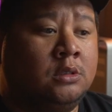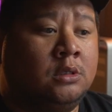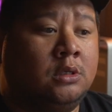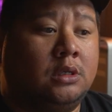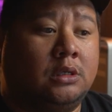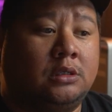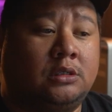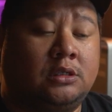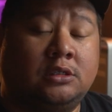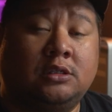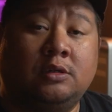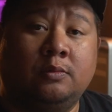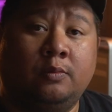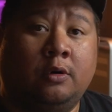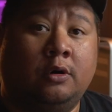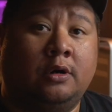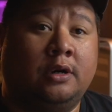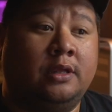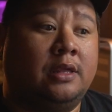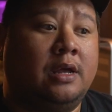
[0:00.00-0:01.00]
This is the
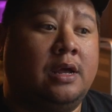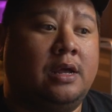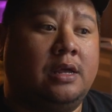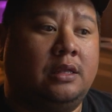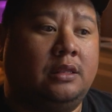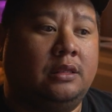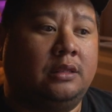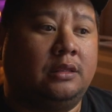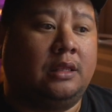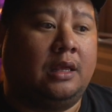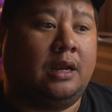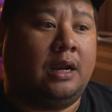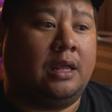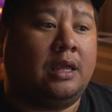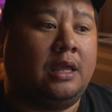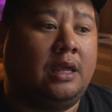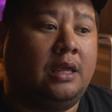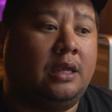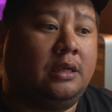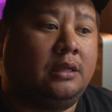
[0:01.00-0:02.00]
part of that I
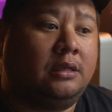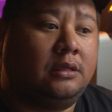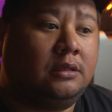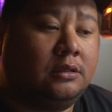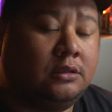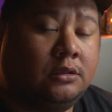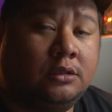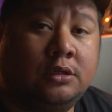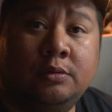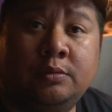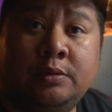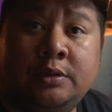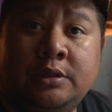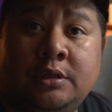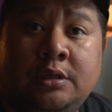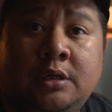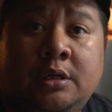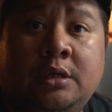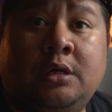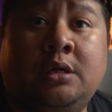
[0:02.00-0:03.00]
hate
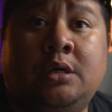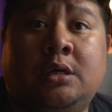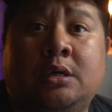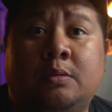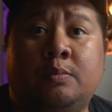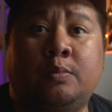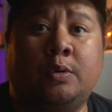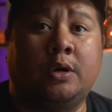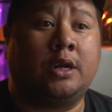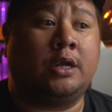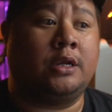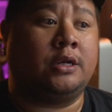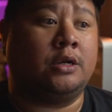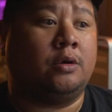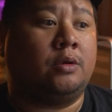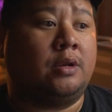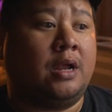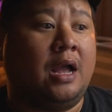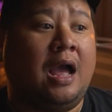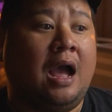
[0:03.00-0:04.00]
doing, but I
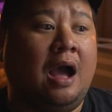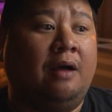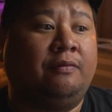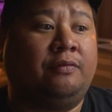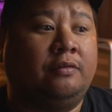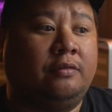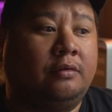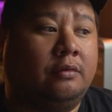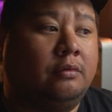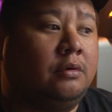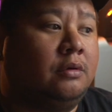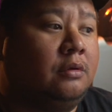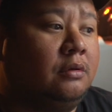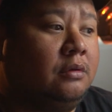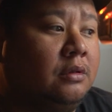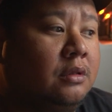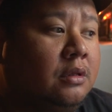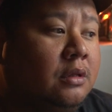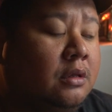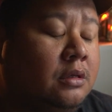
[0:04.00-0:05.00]
know that I have to do
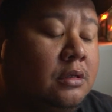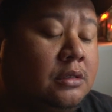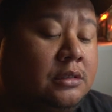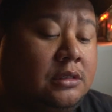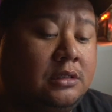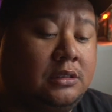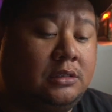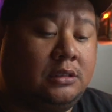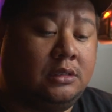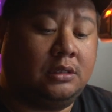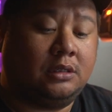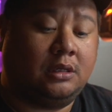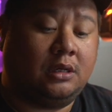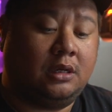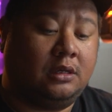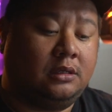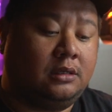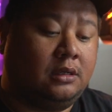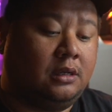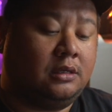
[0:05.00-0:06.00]
it because
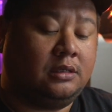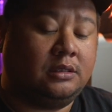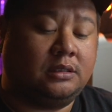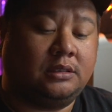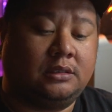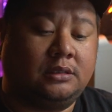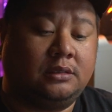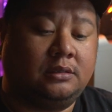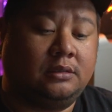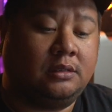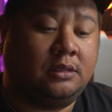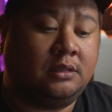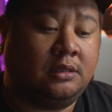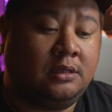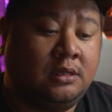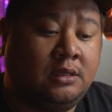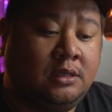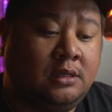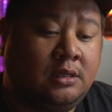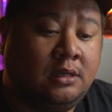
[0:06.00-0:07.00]
I just
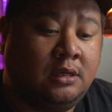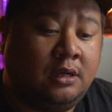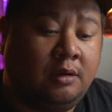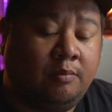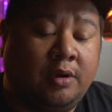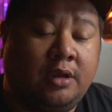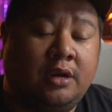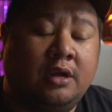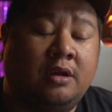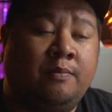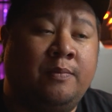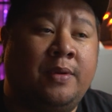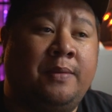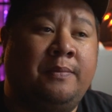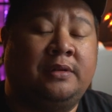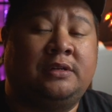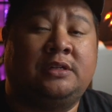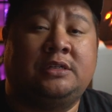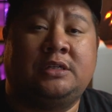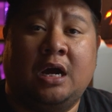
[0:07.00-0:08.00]
made a
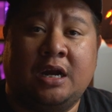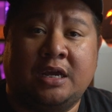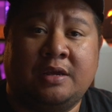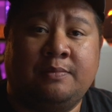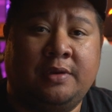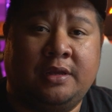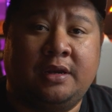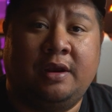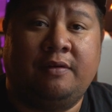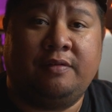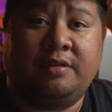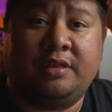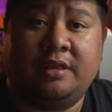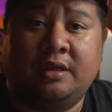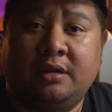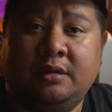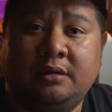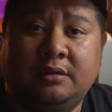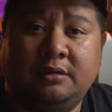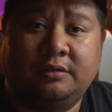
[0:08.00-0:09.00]
commitment to document
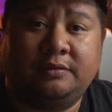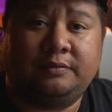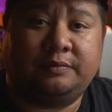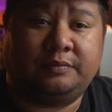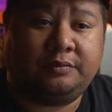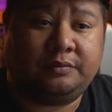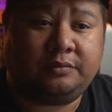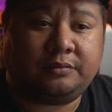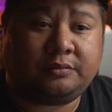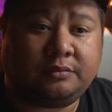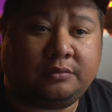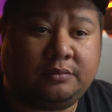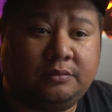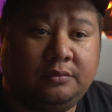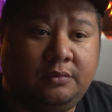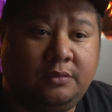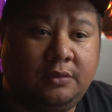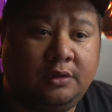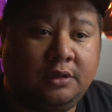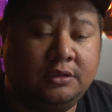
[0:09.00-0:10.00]
everything,
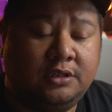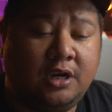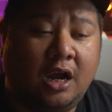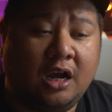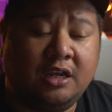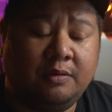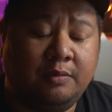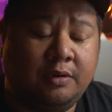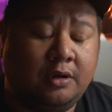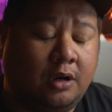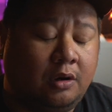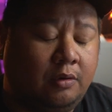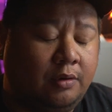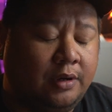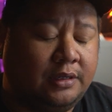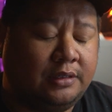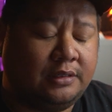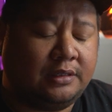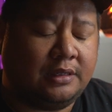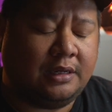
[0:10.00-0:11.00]
document
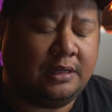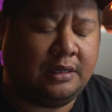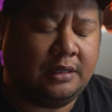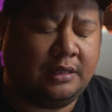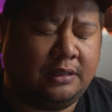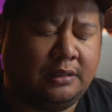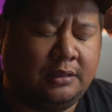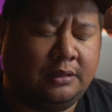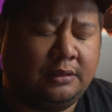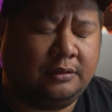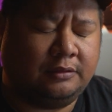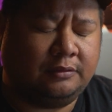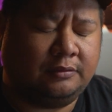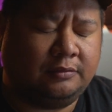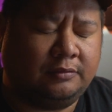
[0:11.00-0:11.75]
always. And